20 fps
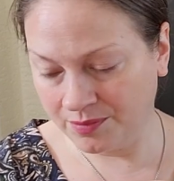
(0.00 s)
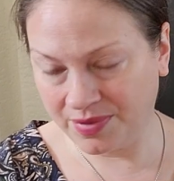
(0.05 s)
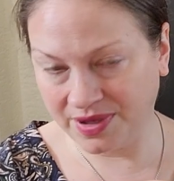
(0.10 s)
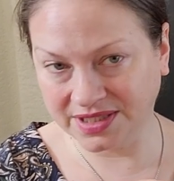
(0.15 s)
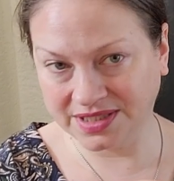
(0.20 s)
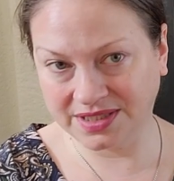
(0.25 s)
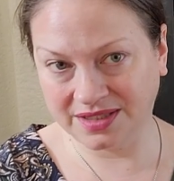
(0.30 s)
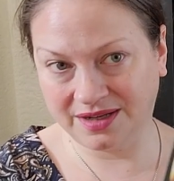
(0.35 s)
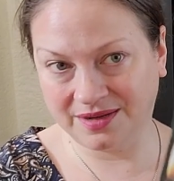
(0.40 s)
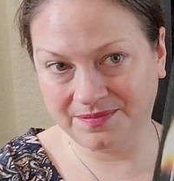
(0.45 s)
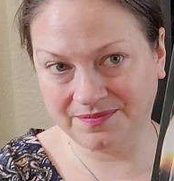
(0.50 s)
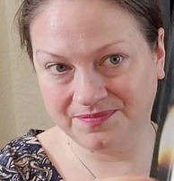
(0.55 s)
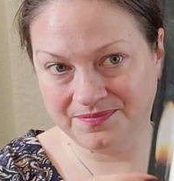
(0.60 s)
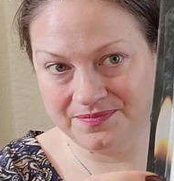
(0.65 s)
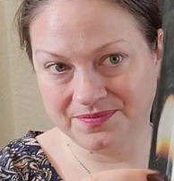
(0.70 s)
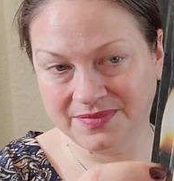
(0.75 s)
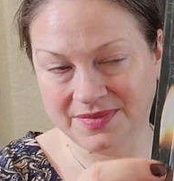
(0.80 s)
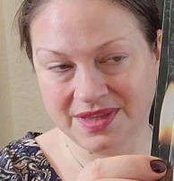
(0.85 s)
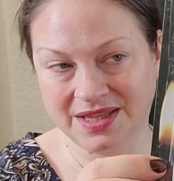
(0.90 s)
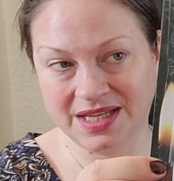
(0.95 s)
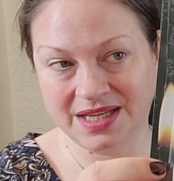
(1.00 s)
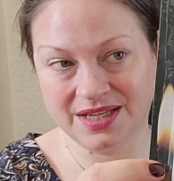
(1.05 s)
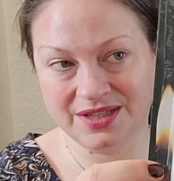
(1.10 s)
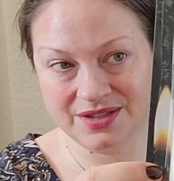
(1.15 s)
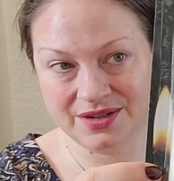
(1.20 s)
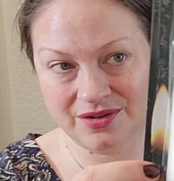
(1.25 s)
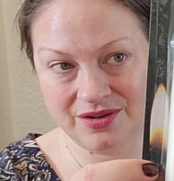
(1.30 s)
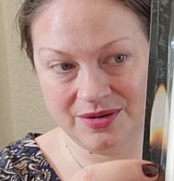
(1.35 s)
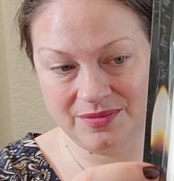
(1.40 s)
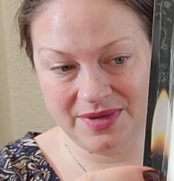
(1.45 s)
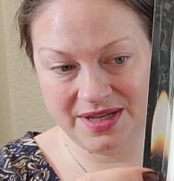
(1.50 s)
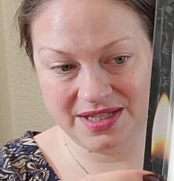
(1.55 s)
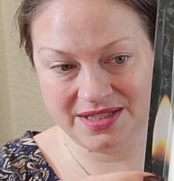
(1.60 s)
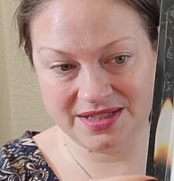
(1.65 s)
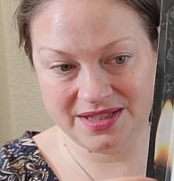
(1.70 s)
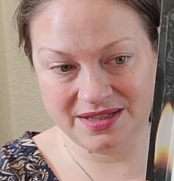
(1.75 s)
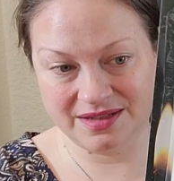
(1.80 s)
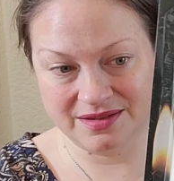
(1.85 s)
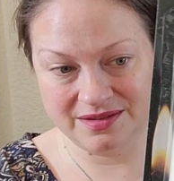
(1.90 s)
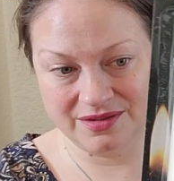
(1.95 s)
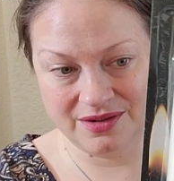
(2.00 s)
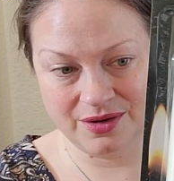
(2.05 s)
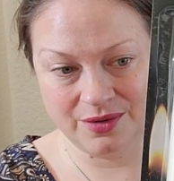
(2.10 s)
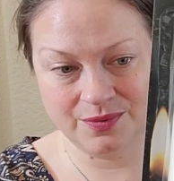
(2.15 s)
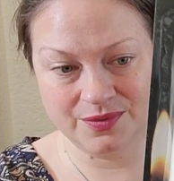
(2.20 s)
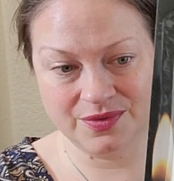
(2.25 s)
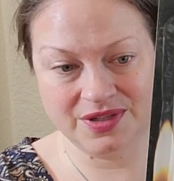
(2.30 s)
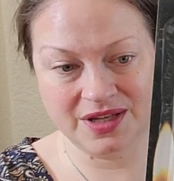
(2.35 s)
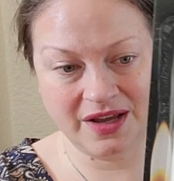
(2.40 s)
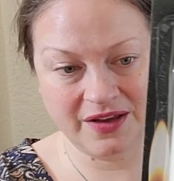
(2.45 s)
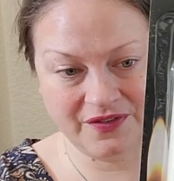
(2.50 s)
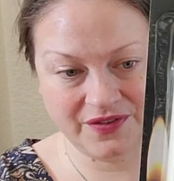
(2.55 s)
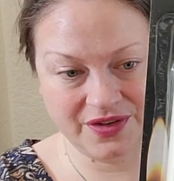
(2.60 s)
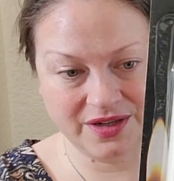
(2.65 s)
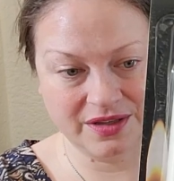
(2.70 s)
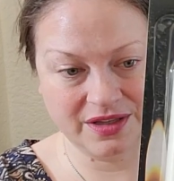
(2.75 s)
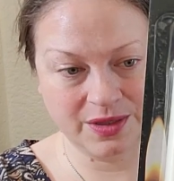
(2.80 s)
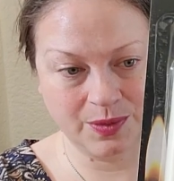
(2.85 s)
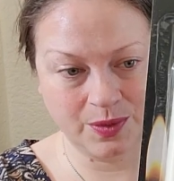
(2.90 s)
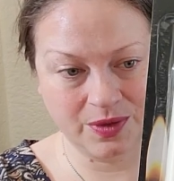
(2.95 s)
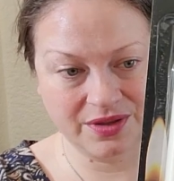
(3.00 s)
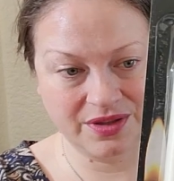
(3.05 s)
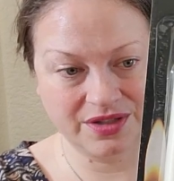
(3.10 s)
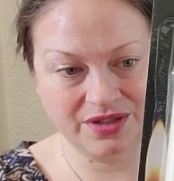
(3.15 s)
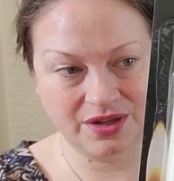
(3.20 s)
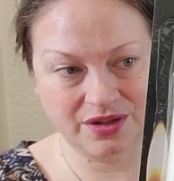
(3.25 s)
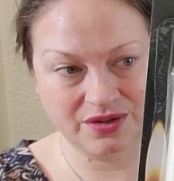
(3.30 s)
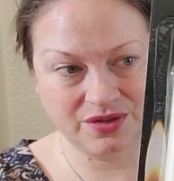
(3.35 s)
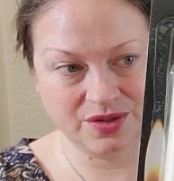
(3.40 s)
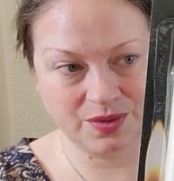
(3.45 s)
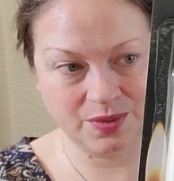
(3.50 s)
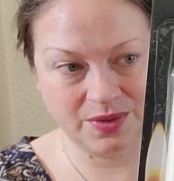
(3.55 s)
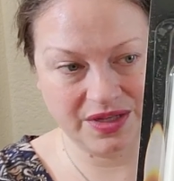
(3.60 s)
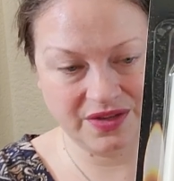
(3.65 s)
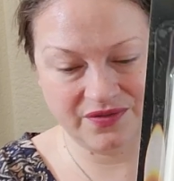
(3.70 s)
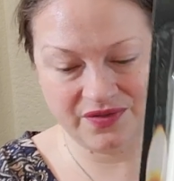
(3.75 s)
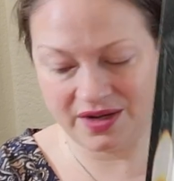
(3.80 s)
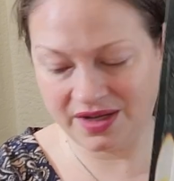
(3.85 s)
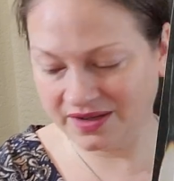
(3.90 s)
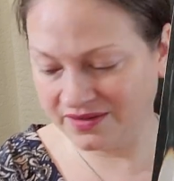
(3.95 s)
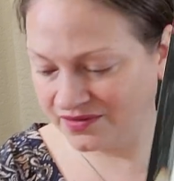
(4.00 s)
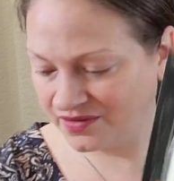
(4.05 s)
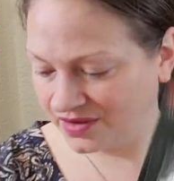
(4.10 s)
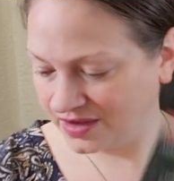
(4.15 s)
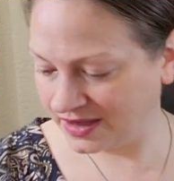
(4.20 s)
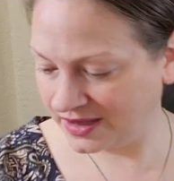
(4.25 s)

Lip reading: But these are amazing. They're definitely worth $1.25.